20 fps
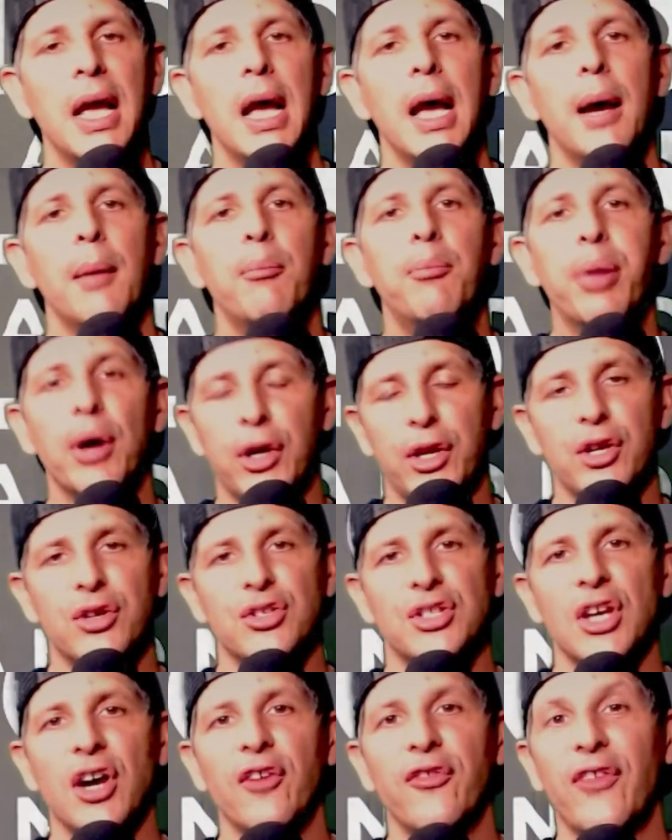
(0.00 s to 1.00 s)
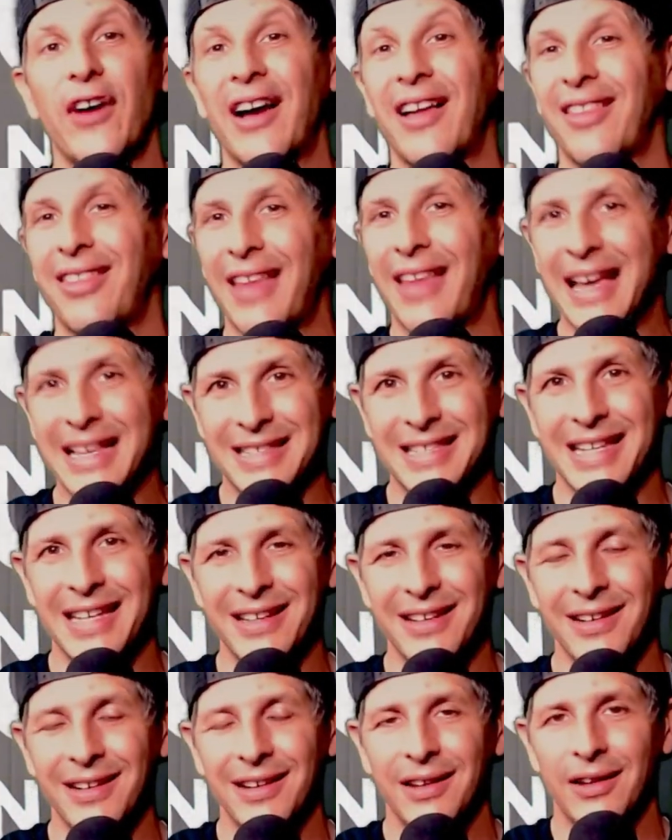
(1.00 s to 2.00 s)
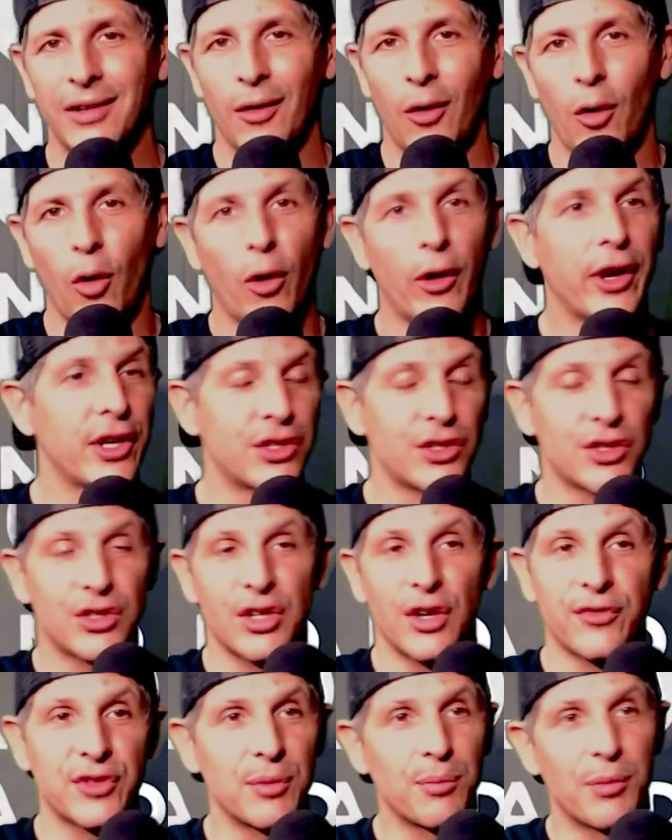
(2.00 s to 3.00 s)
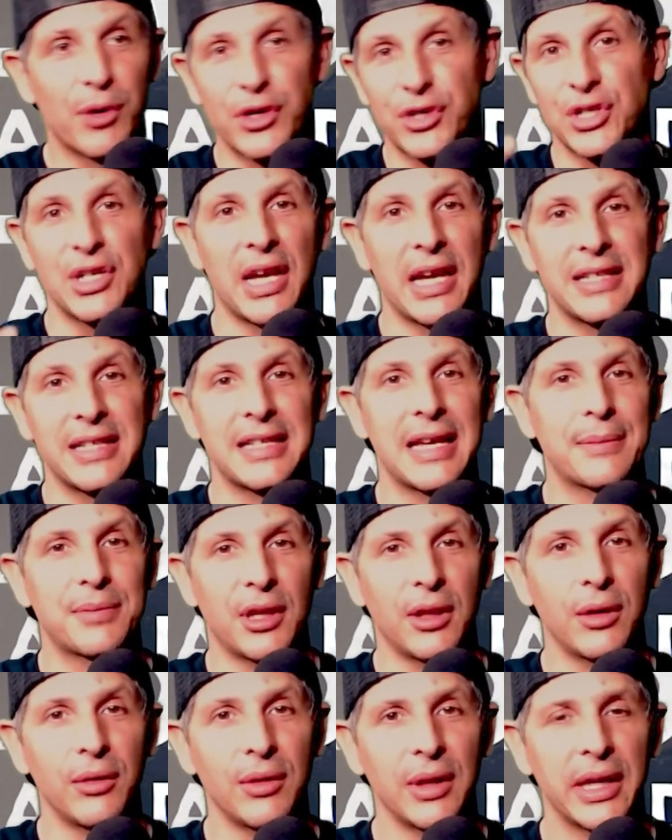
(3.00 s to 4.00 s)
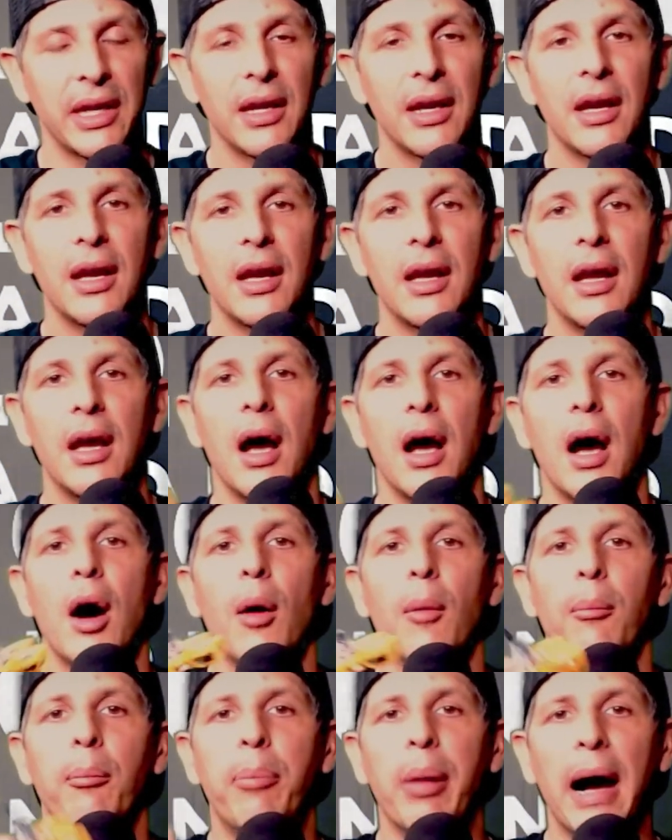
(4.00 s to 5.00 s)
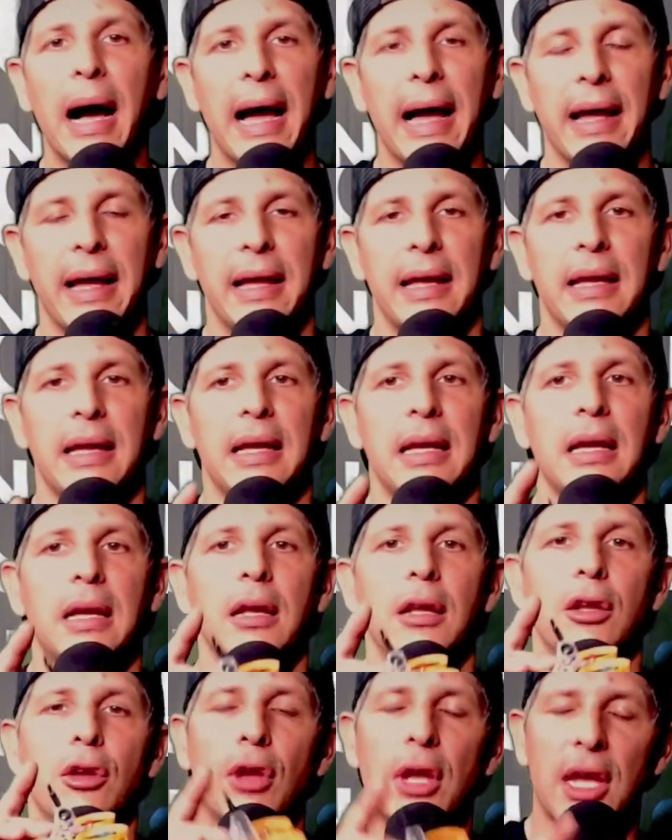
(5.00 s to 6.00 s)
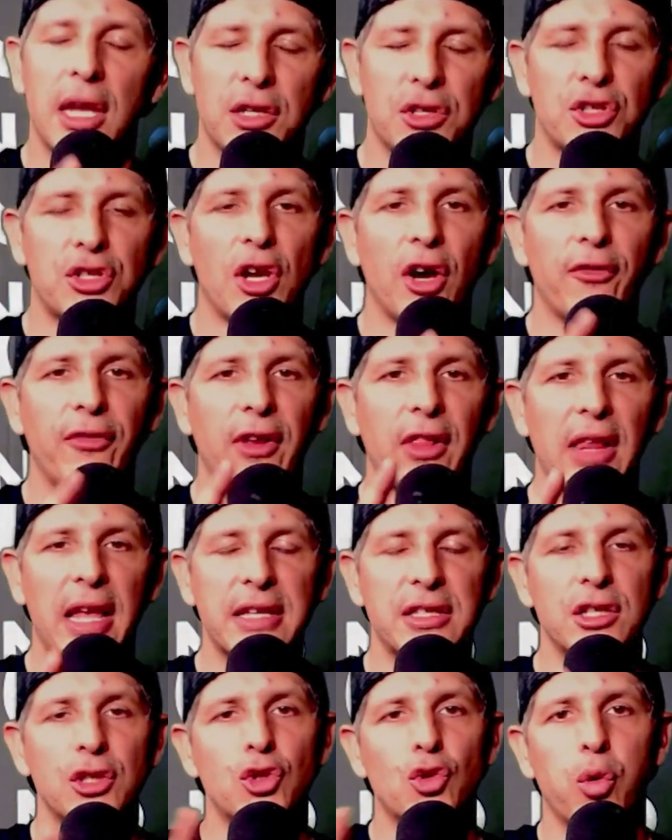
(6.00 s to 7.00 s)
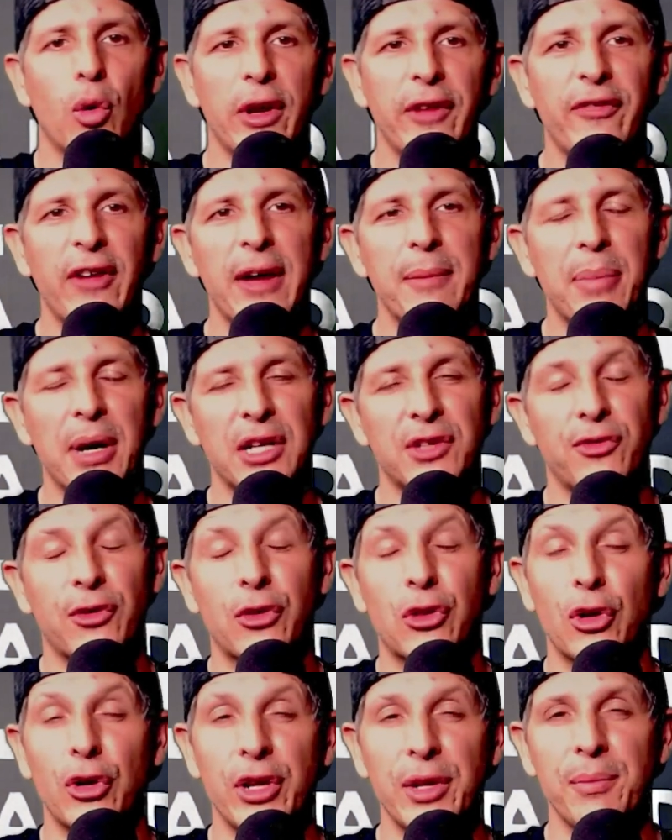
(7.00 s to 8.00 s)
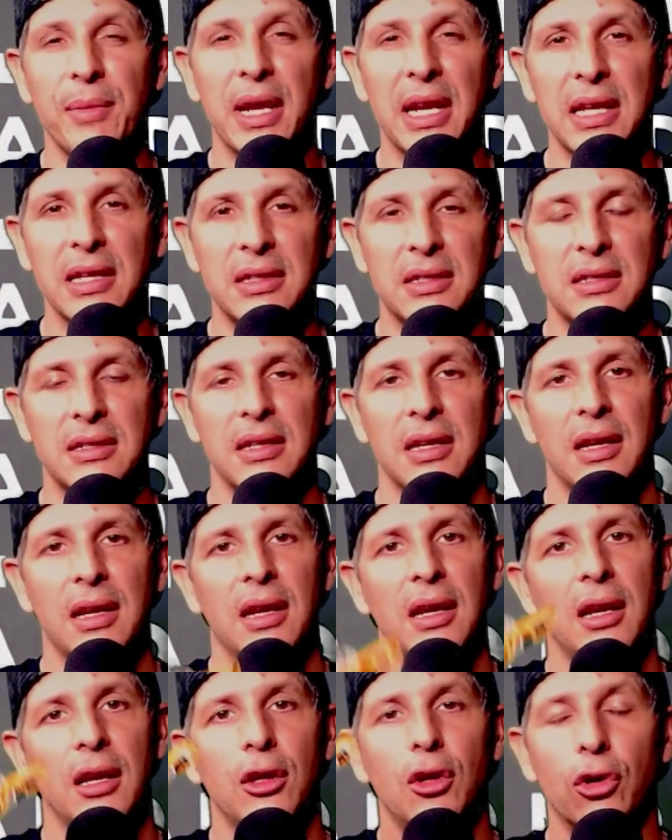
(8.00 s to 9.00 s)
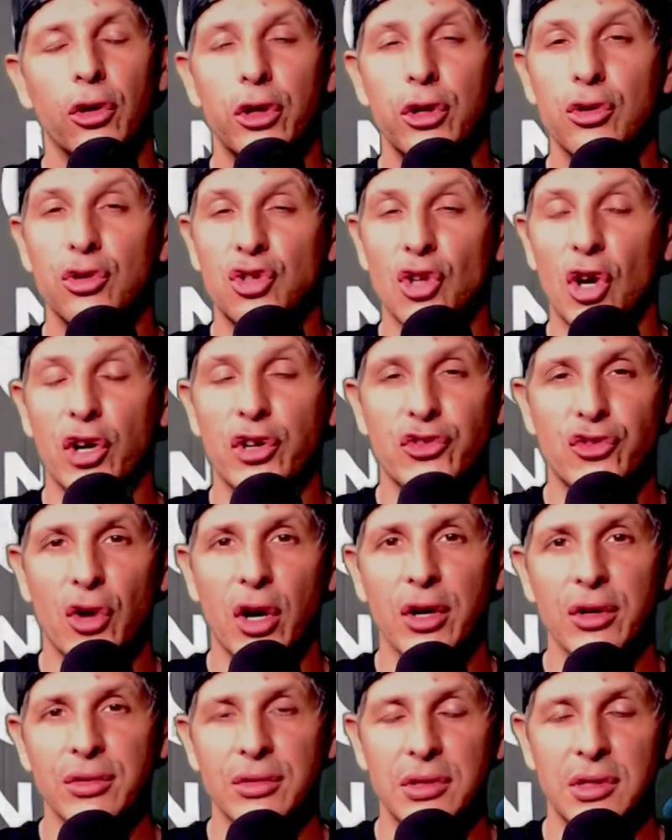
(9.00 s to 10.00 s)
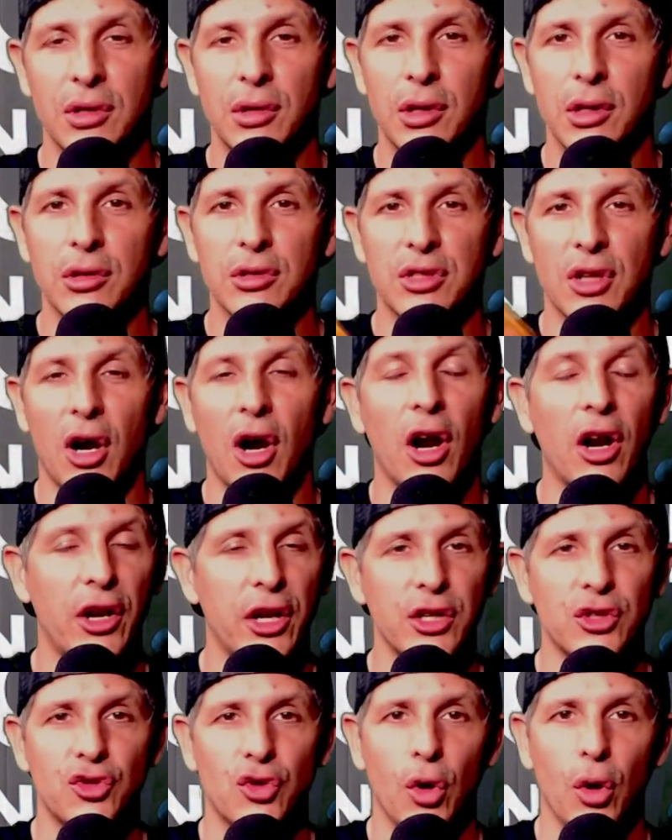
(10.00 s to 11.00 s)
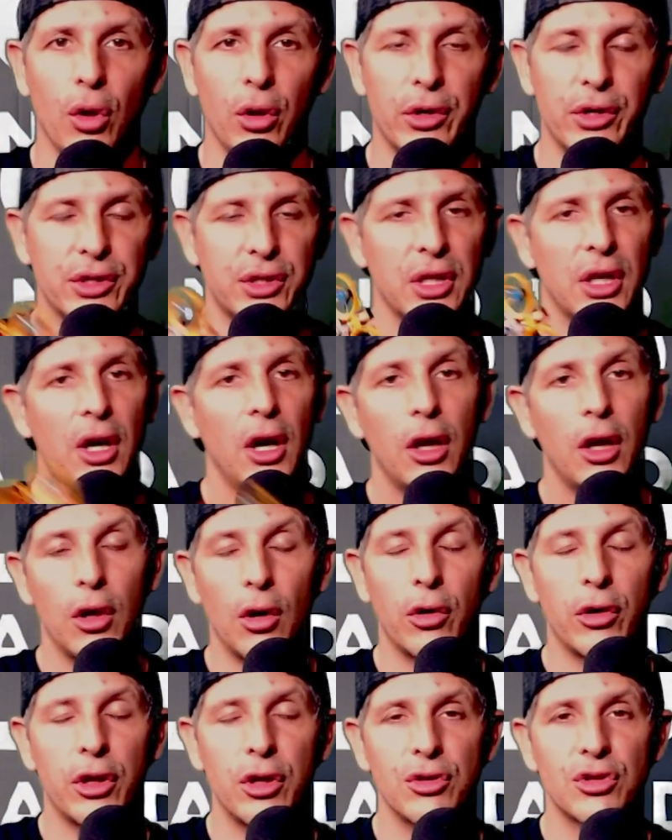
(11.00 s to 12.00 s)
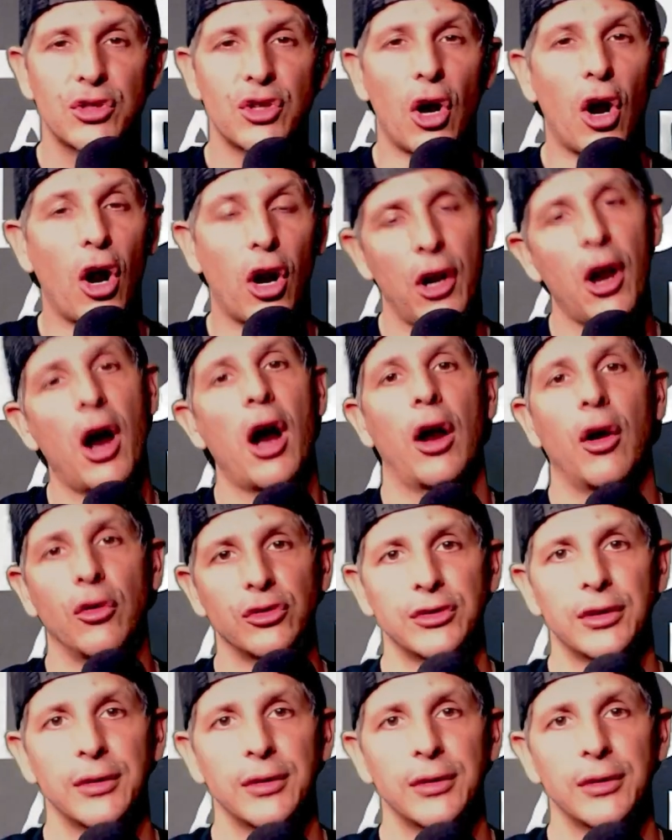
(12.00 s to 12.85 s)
book yourself a lesson or get yourself some merchandise, absolutely. But you could get yourself a lesson, $25 for 30 minutes. You'll use our drones, you'll use our controllers, you'll use our goggles.